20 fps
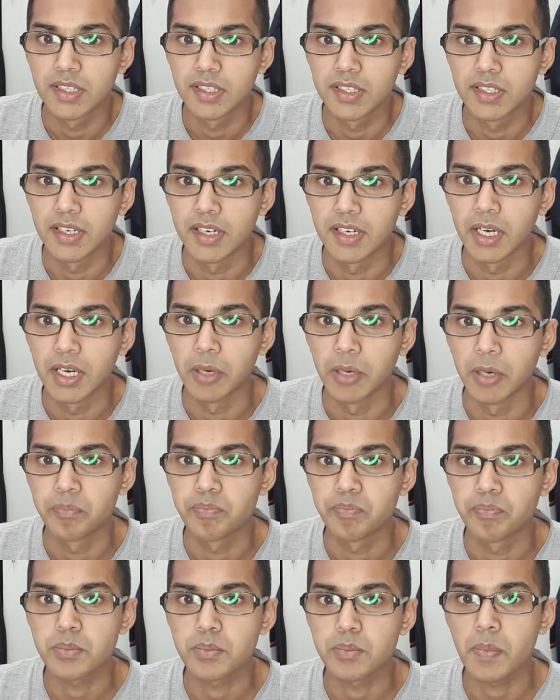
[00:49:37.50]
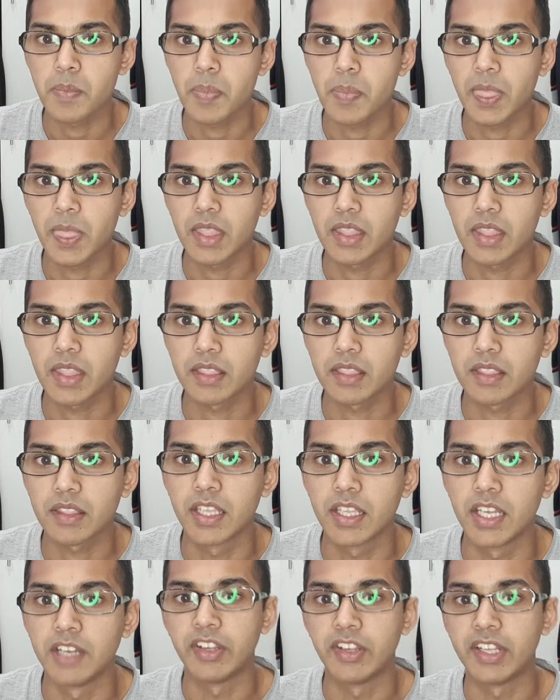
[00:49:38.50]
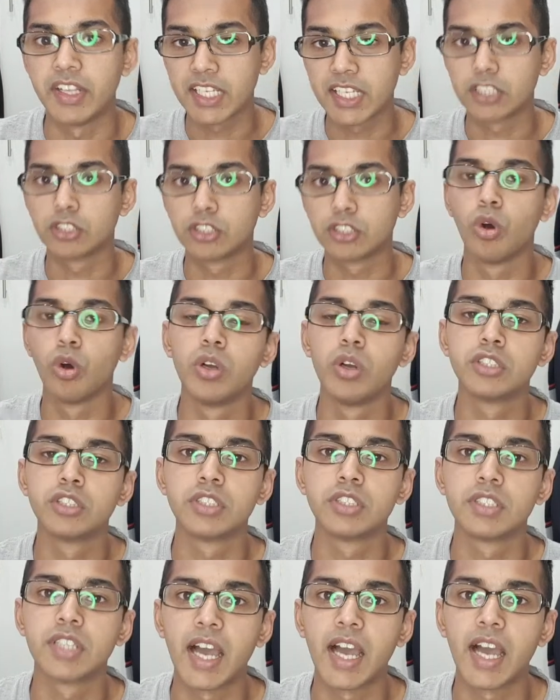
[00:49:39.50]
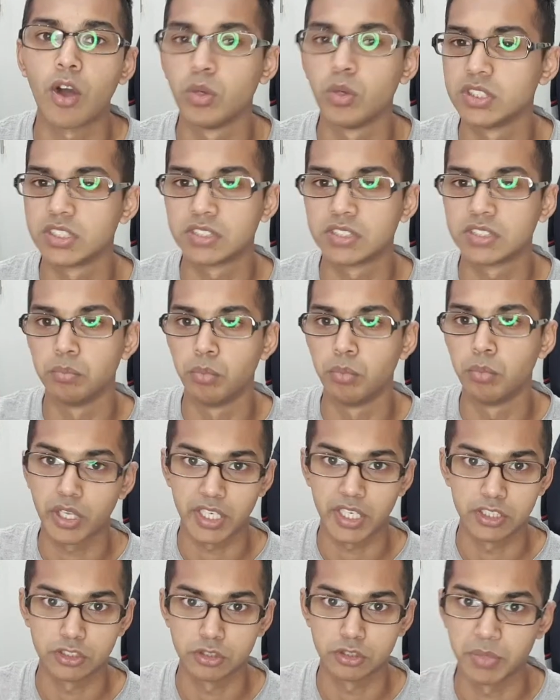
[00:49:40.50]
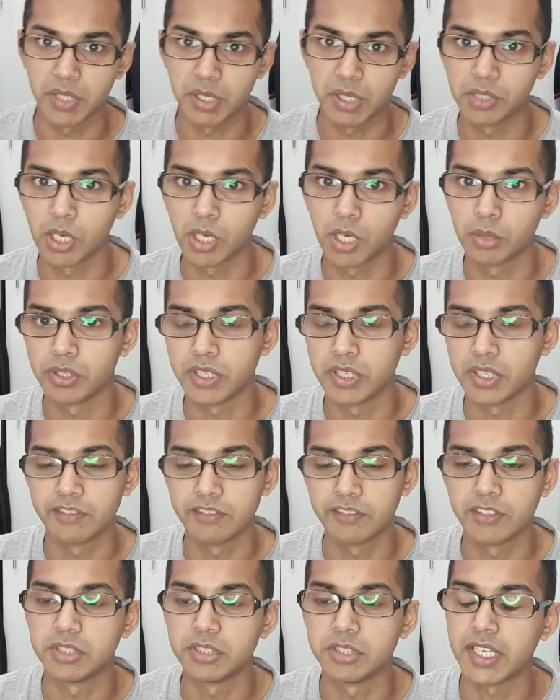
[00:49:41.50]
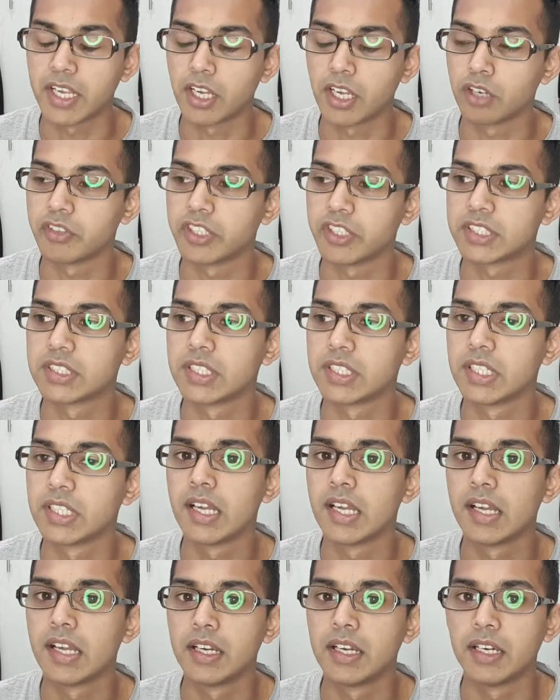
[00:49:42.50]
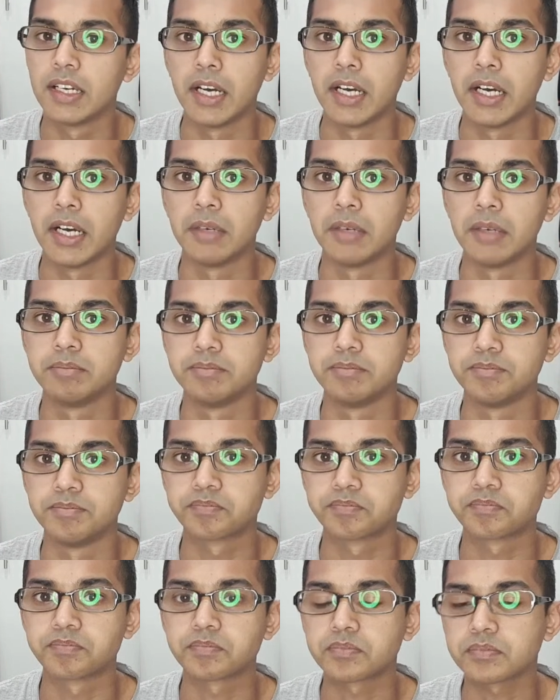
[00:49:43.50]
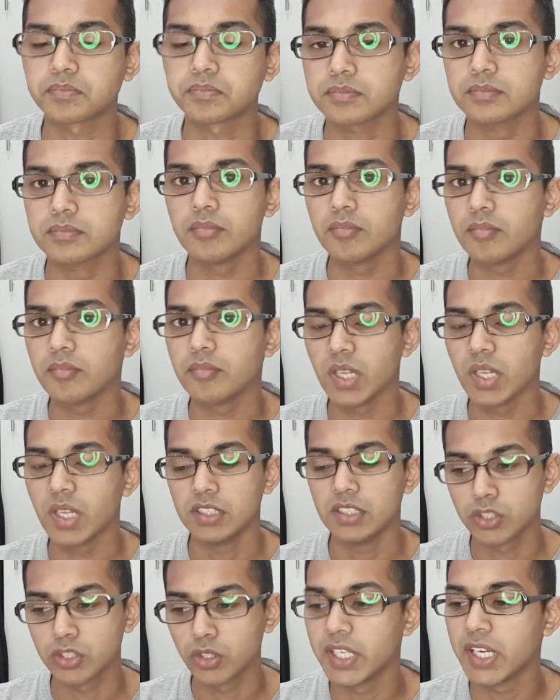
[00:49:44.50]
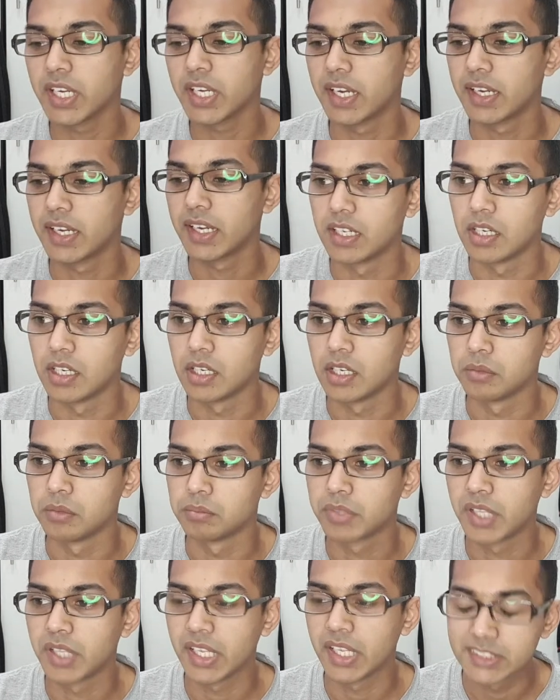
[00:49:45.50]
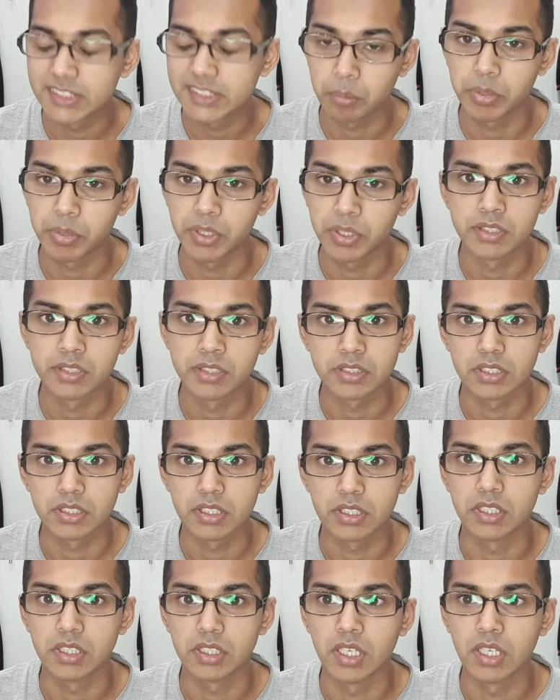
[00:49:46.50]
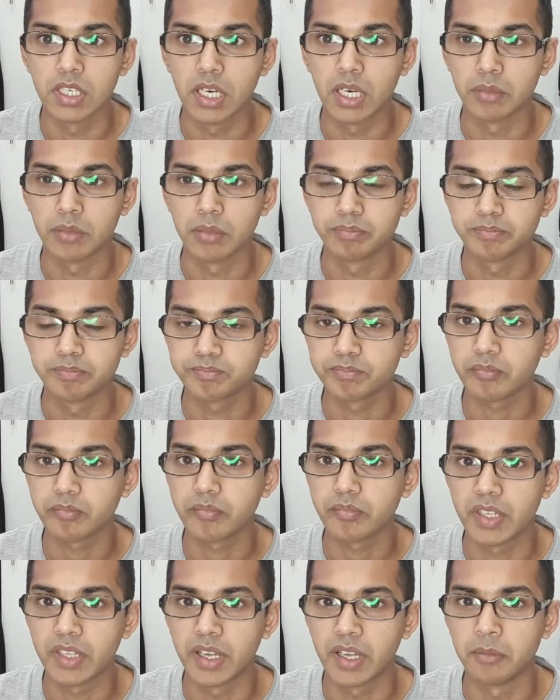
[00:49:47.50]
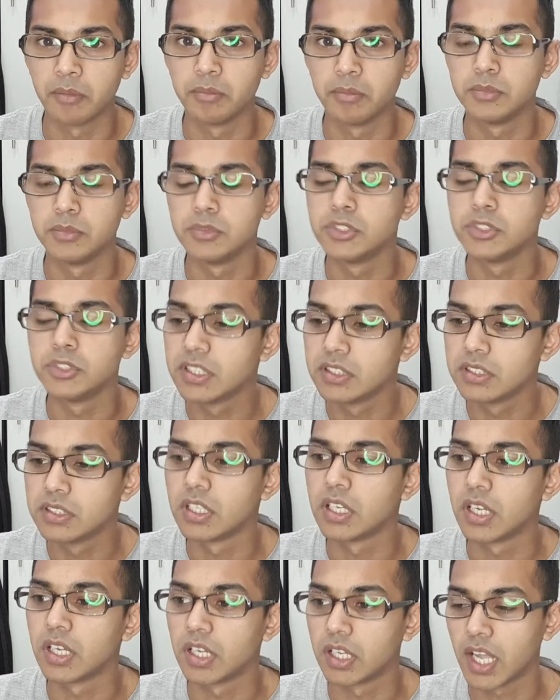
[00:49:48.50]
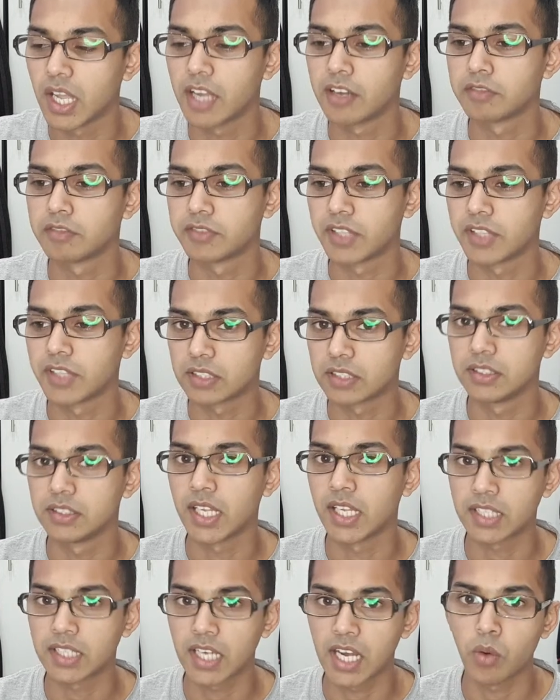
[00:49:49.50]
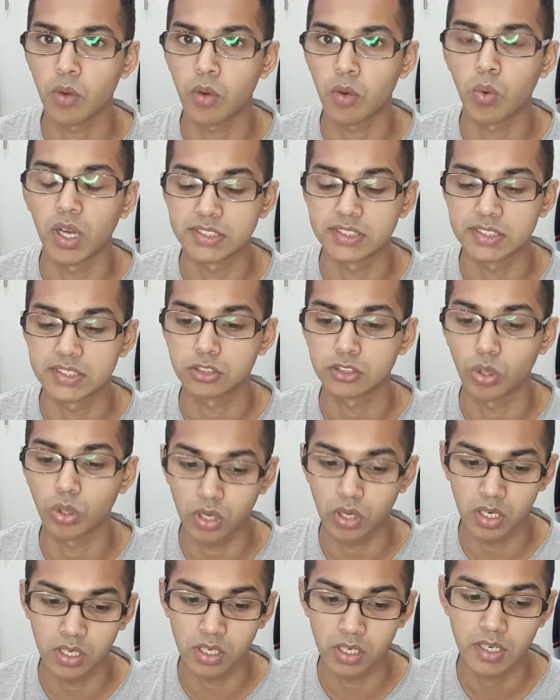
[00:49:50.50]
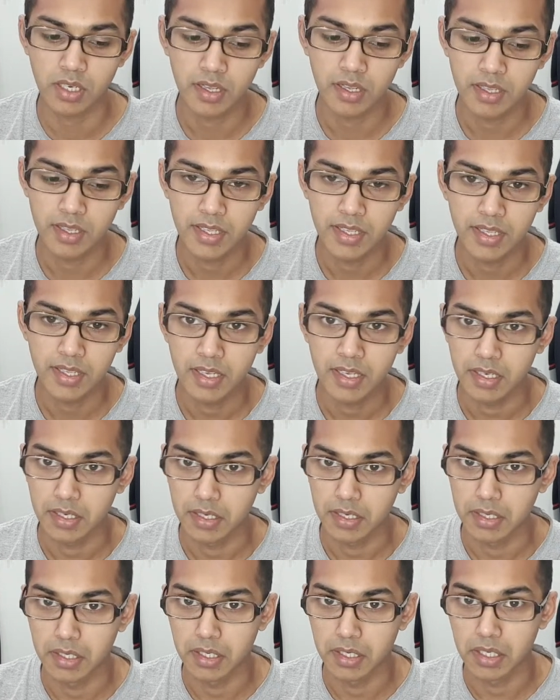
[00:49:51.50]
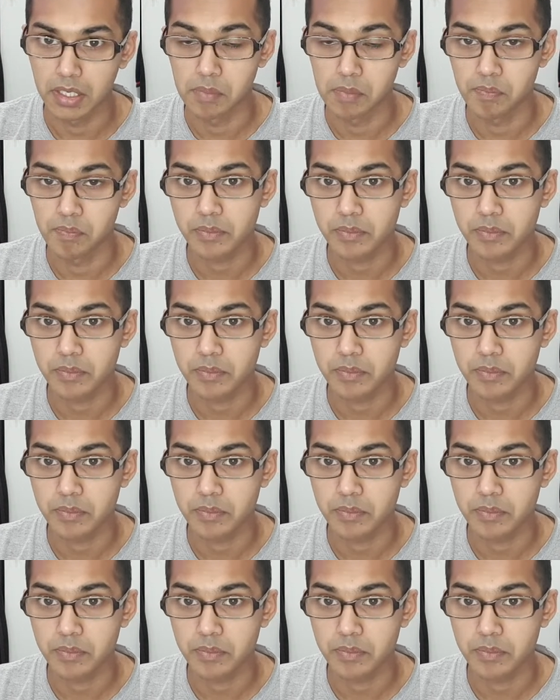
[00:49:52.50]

uh, if anything had to go into the car, I would just book it into BMW and have them take care of it. Um, so yeah, things happened. Uh, did have that car was totaled um,